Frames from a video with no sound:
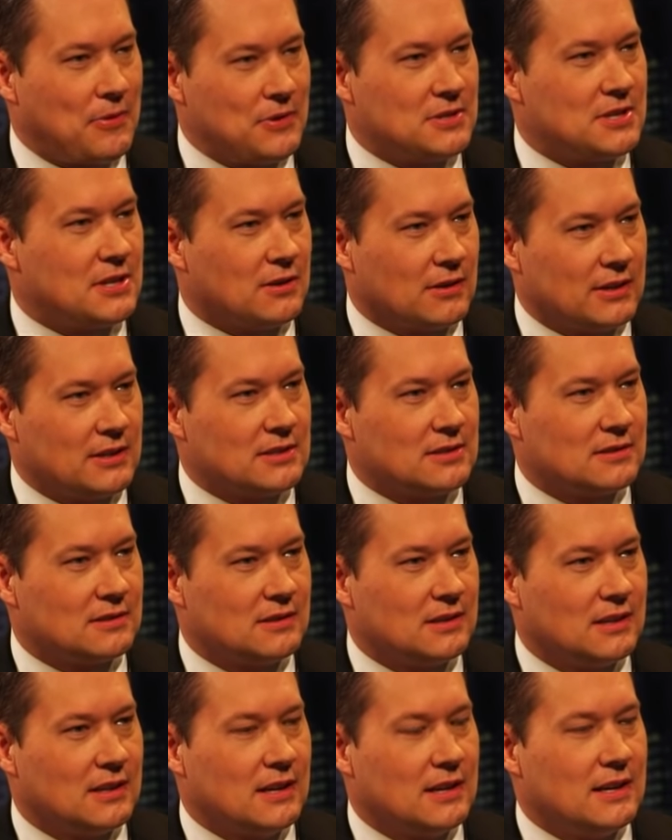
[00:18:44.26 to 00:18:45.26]
the series
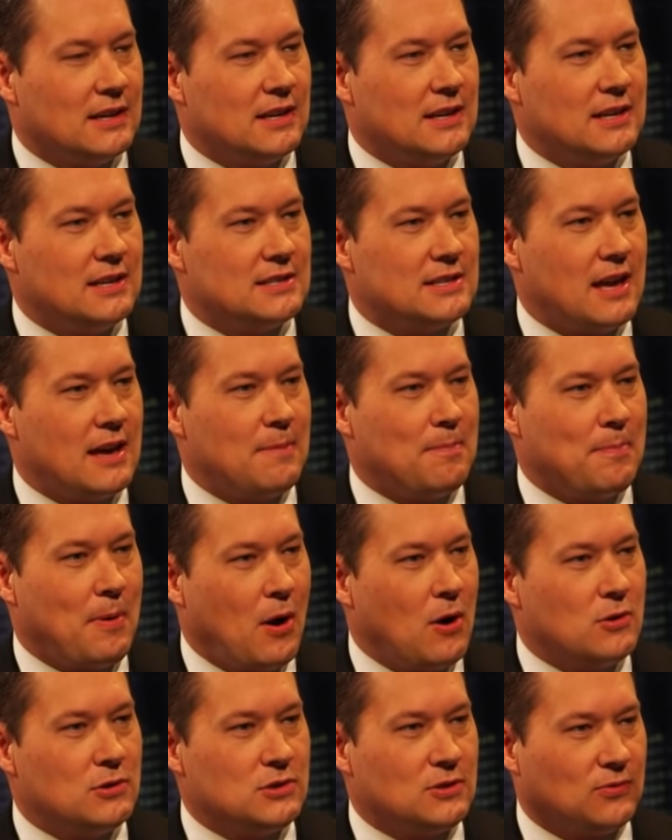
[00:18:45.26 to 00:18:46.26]
is a
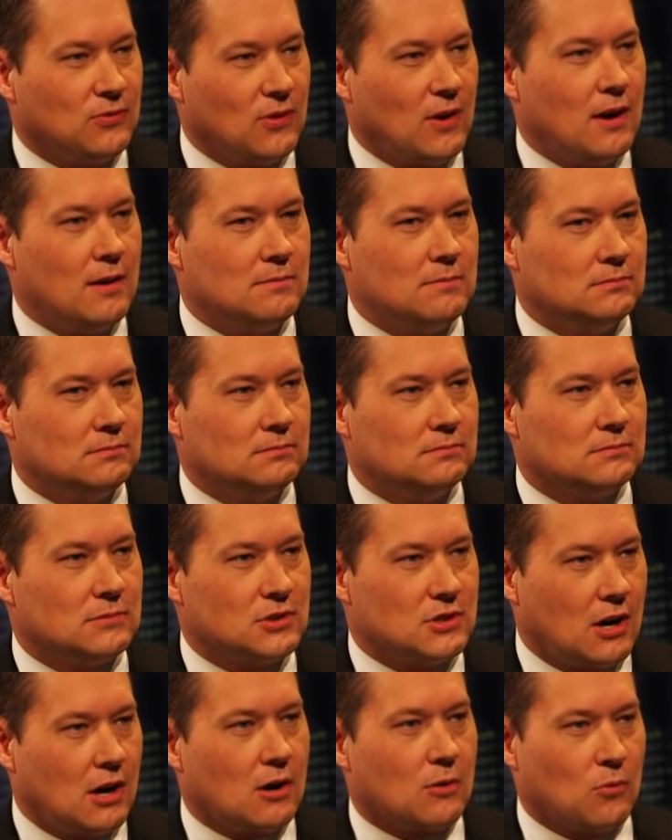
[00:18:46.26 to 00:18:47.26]
post from
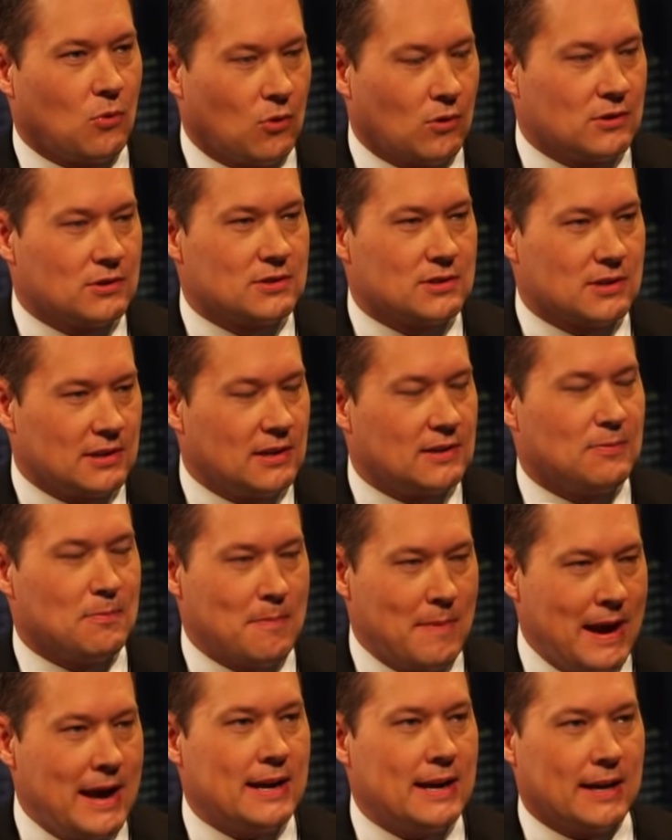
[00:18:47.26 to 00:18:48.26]
Star Wars, the
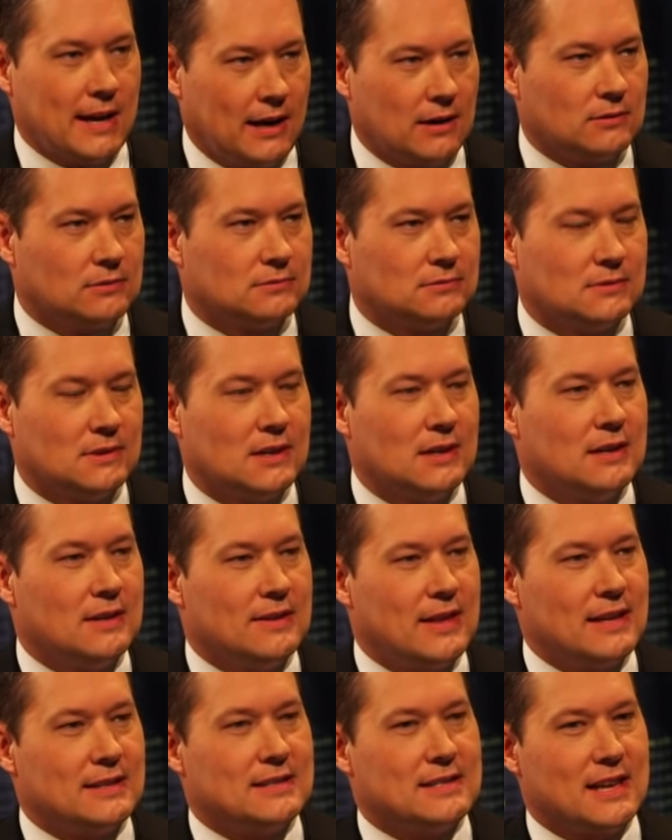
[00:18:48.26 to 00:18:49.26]
main account,
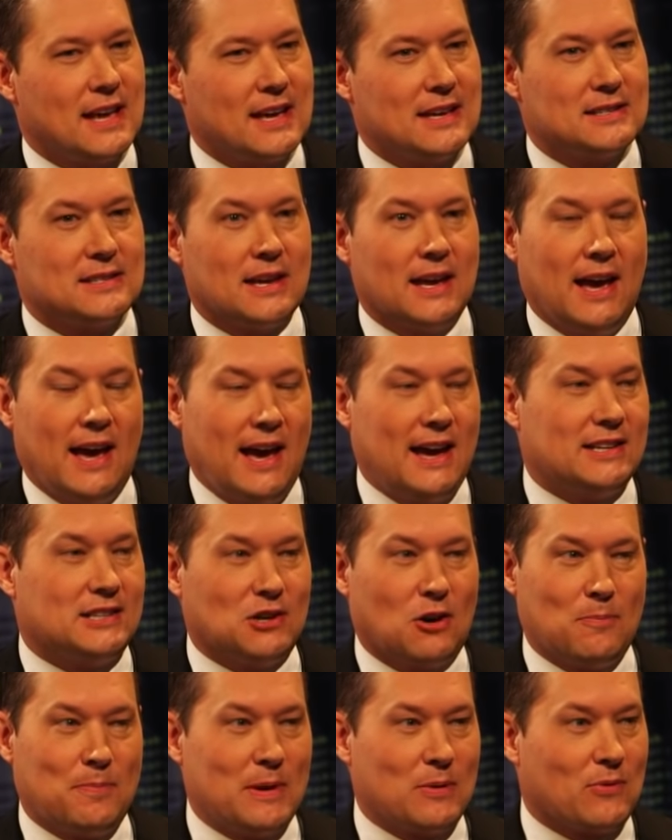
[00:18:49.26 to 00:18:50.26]
that says, hey,
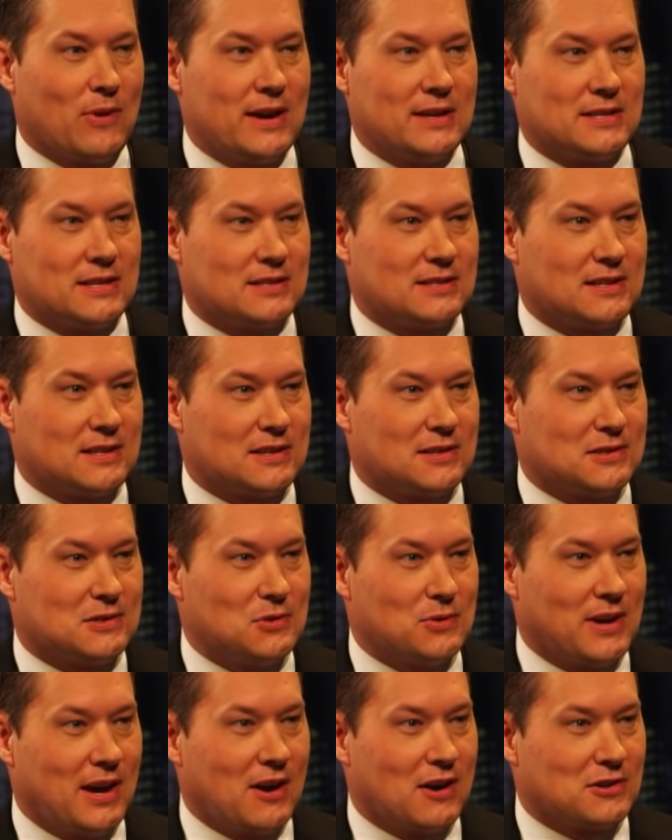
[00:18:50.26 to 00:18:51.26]
don't be racist to this
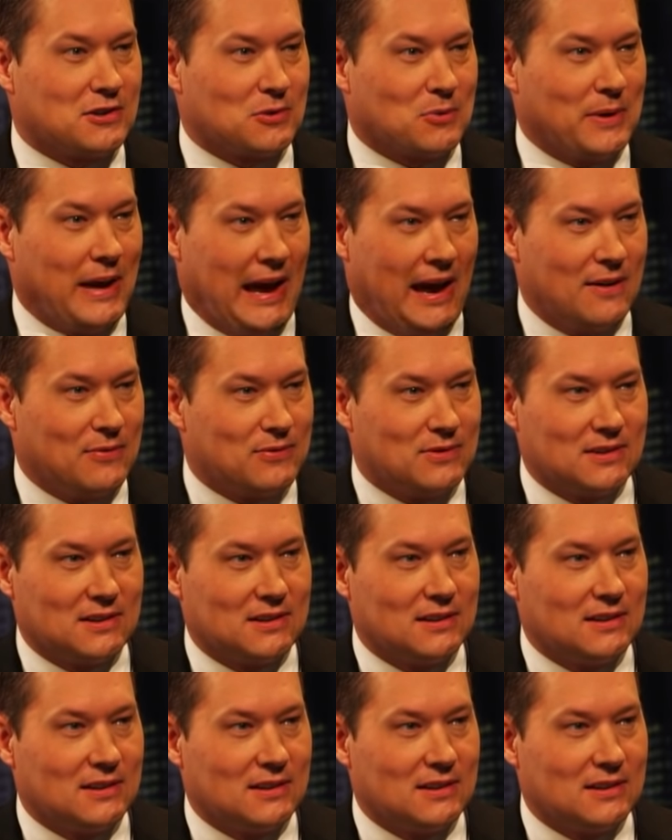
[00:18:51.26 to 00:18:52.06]
new character we have.